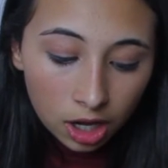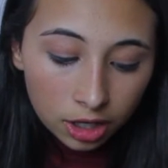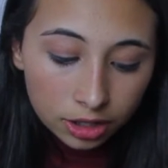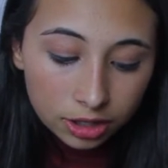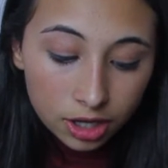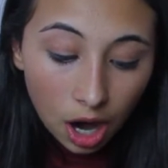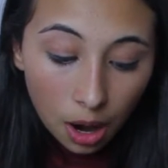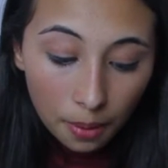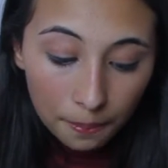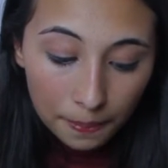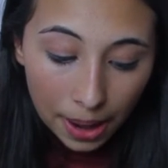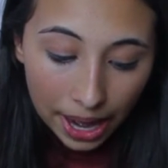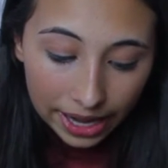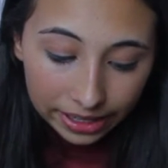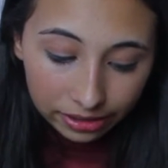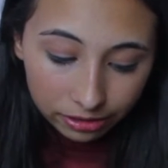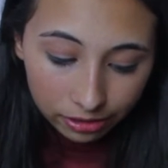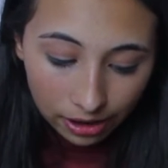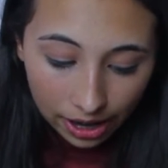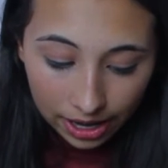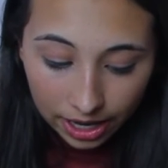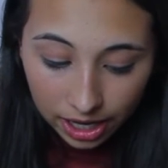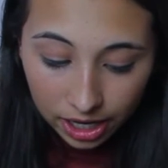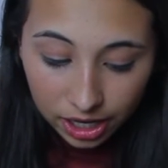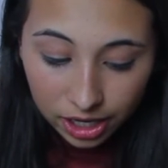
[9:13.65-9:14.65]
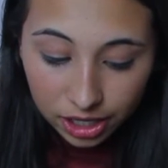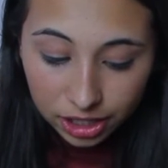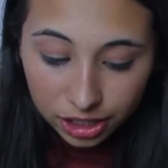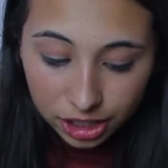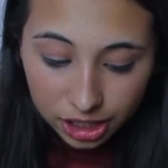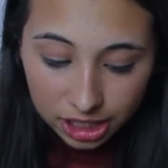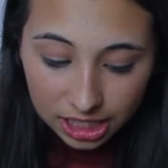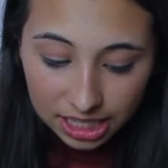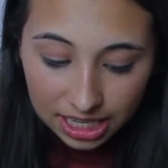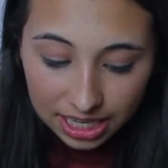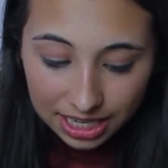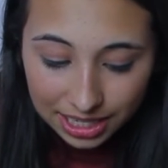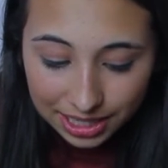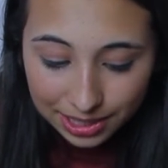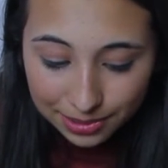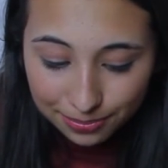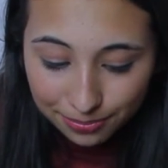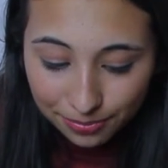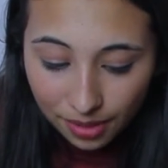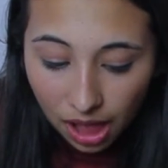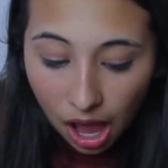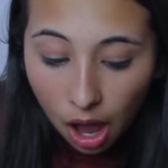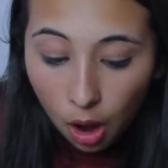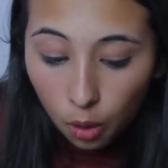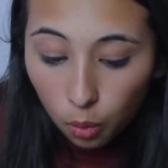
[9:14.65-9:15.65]
Don't mind Greta. She's,
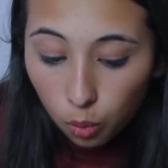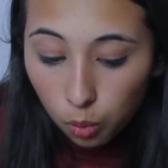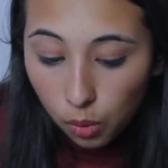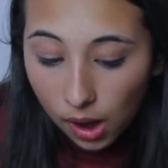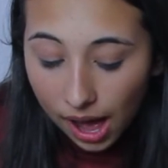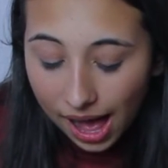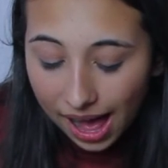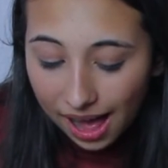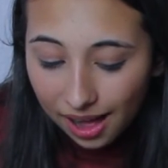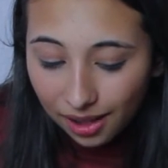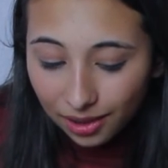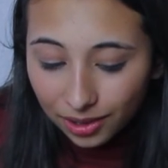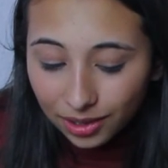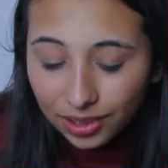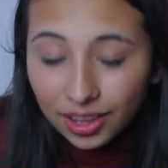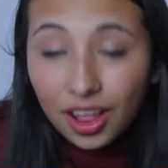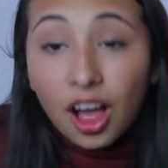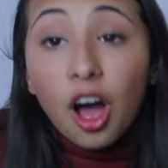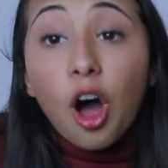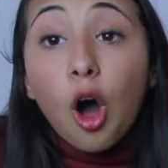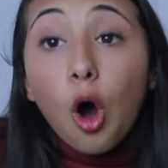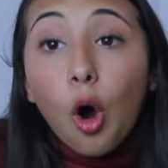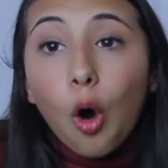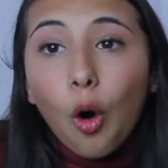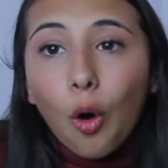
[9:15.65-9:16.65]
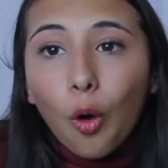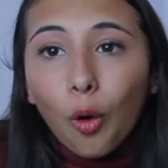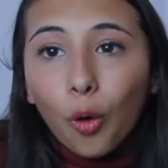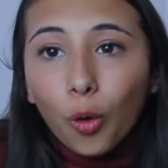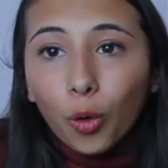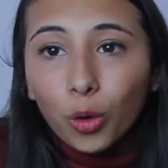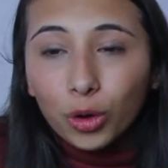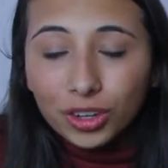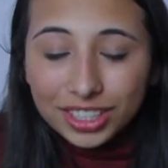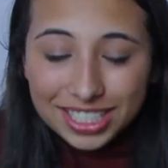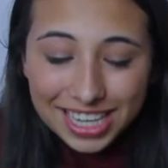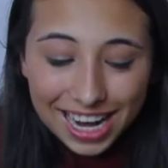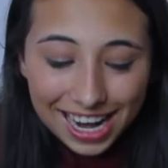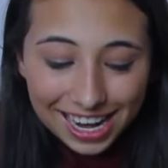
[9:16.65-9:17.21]
well, old.